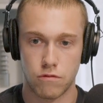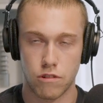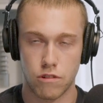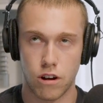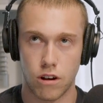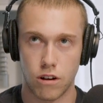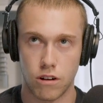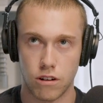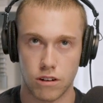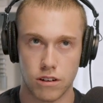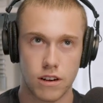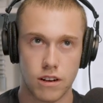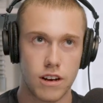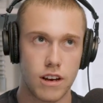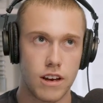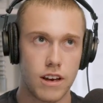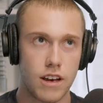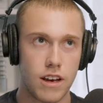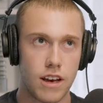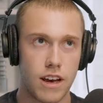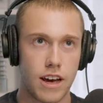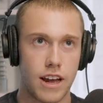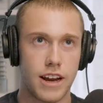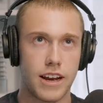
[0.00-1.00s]
wrong.
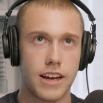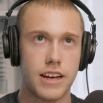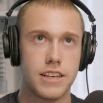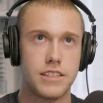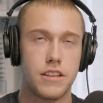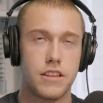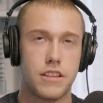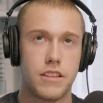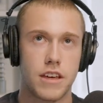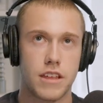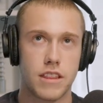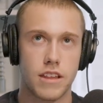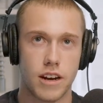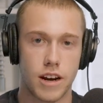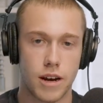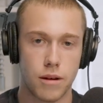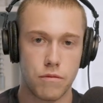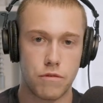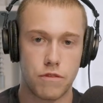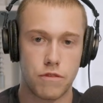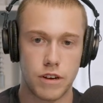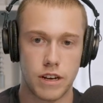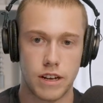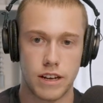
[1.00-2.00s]
And I guess the thing that
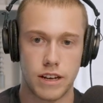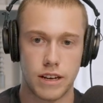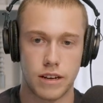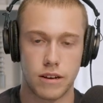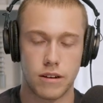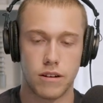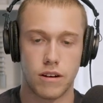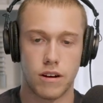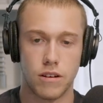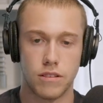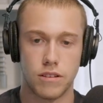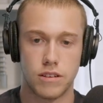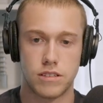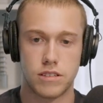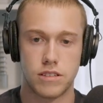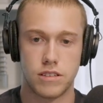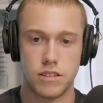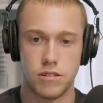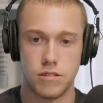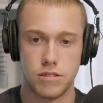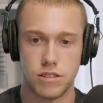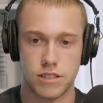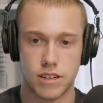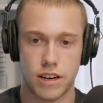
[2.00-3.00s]
I'm feeling on this
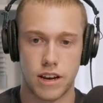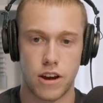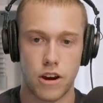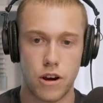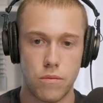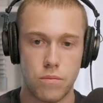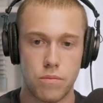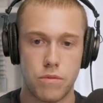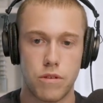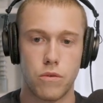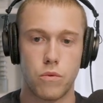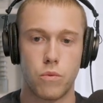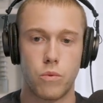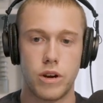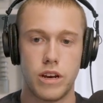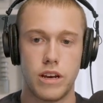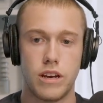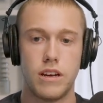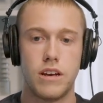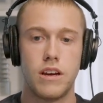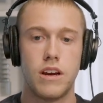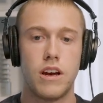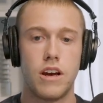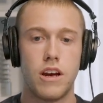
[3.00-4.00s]
news is I hope that
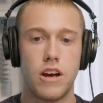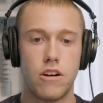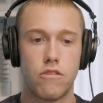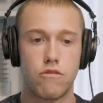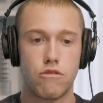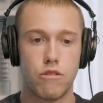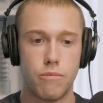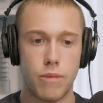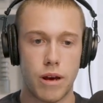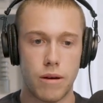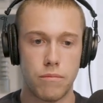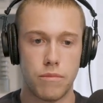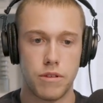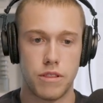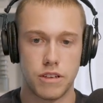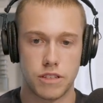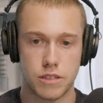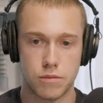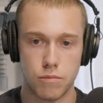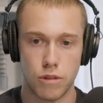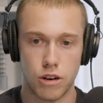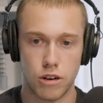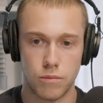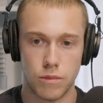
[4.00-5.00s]
we remember
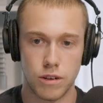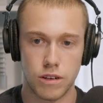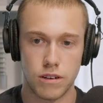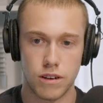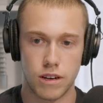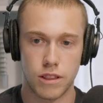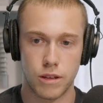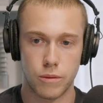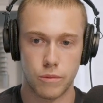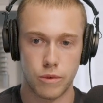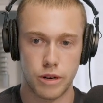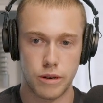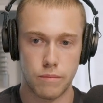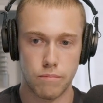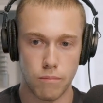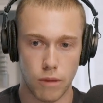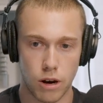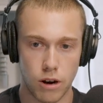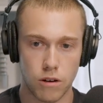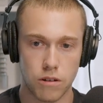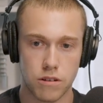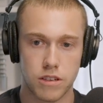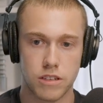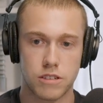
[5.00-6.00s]
this moment and that we
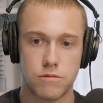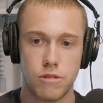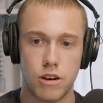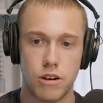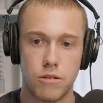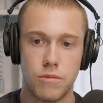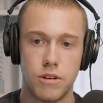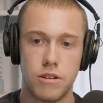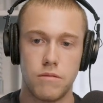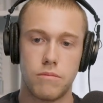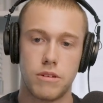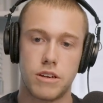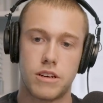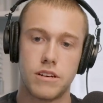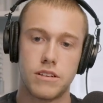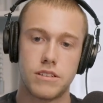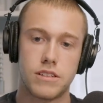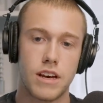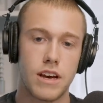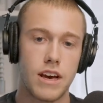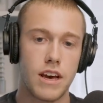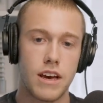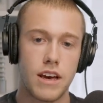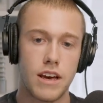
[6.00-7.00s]
mark this moment, because
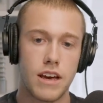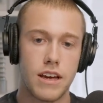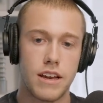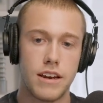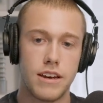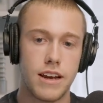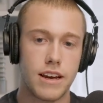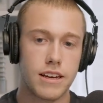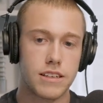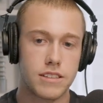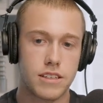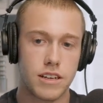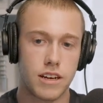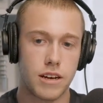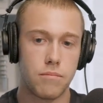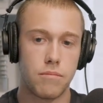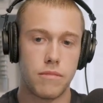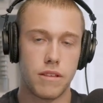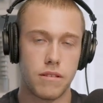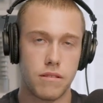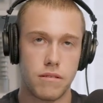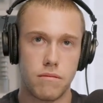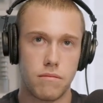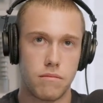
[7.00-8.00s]
next
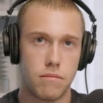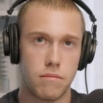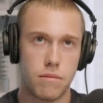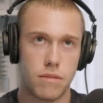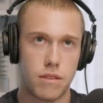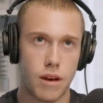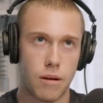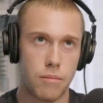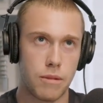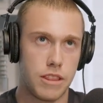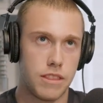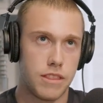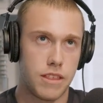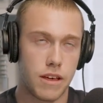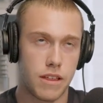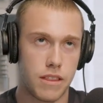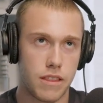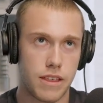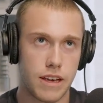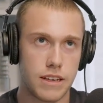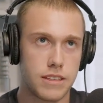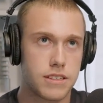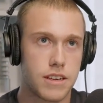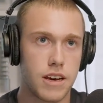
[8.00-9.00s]
time,
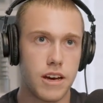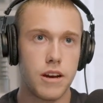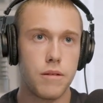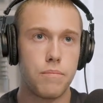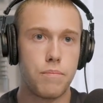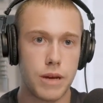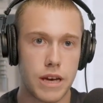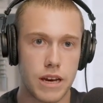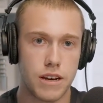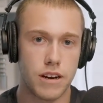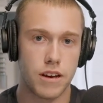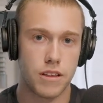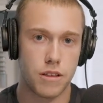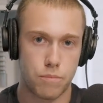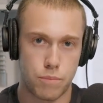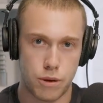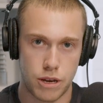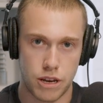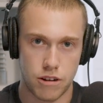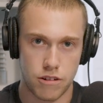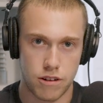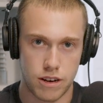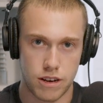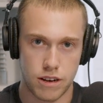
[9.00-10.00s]
there's going to be another
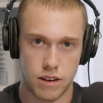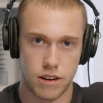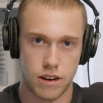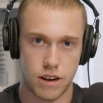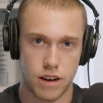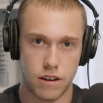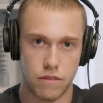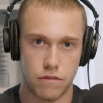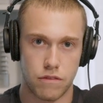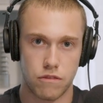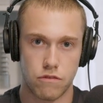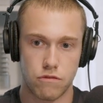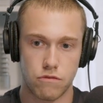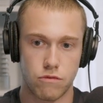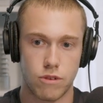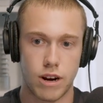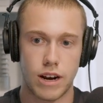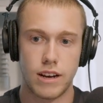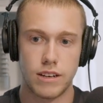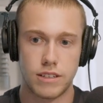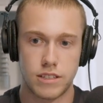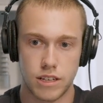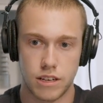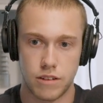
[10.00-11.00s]
period of
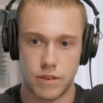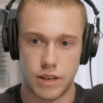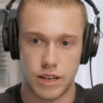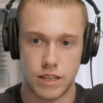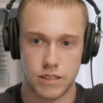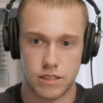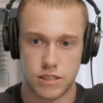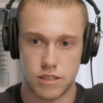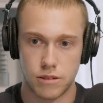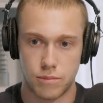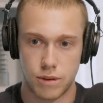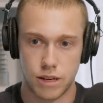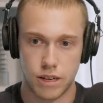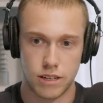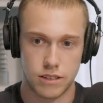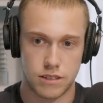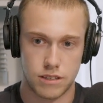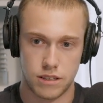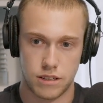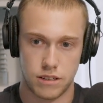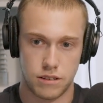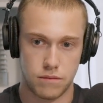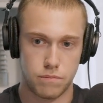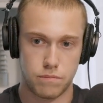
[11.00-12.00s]
relative
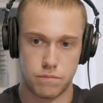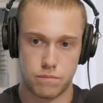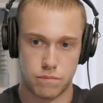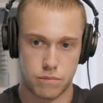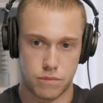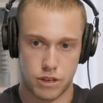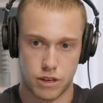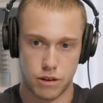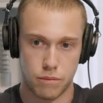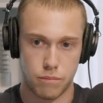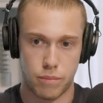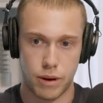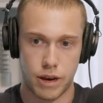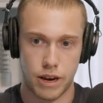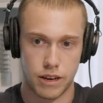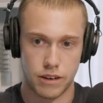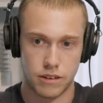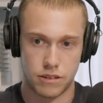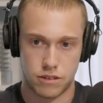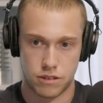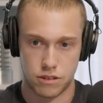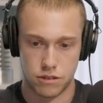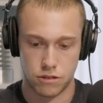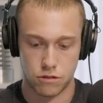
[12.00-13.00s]
instability
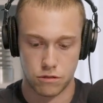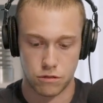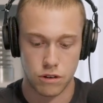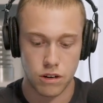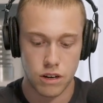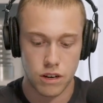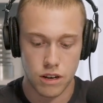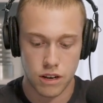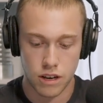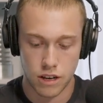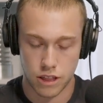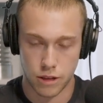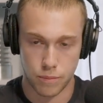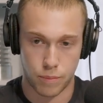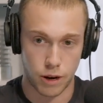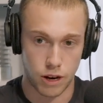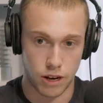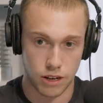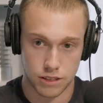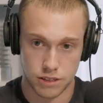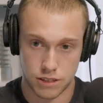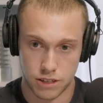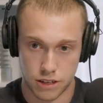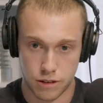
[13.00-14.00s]
compared to the
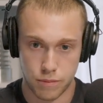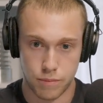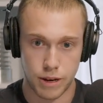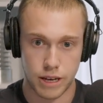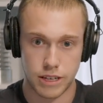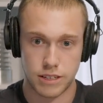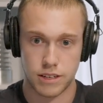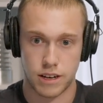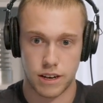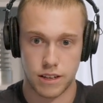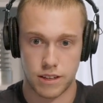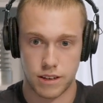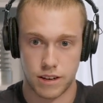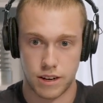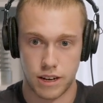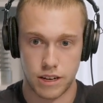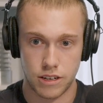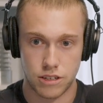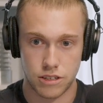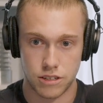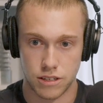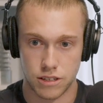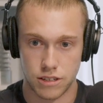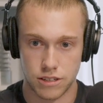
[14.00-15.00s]
past and compared to other
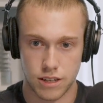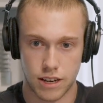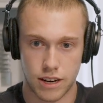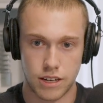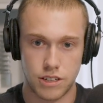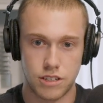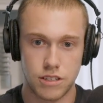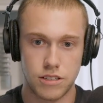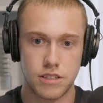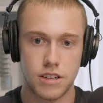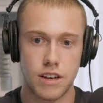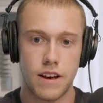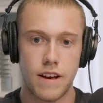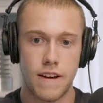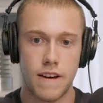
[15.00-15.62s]
nations. And